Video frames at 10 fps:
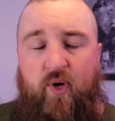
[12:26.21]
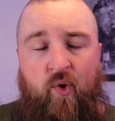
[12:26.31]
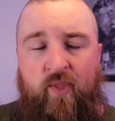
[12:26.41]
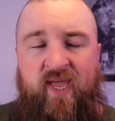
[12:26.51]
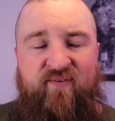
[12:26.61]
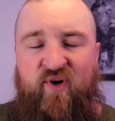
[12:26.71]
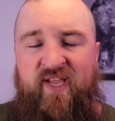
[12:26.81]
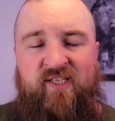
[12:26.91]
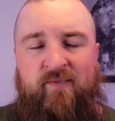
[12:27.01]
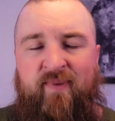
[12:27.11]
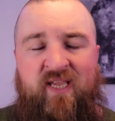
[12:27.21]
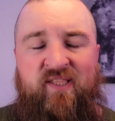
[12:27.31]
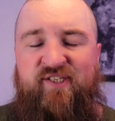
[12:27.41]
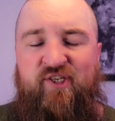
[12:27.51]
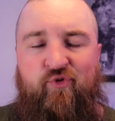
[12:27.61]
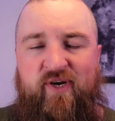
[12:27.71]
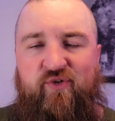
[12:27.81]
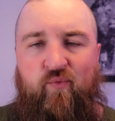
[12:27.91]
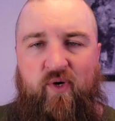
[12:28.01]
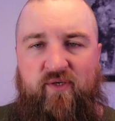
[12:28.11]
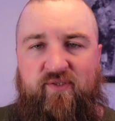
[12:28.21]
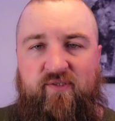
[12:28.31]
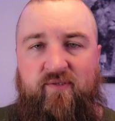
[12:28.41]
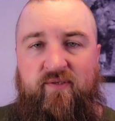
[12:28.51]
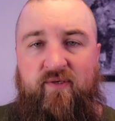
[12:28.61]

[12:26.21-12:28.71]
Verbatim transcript: Only ever ends in making the situation worse.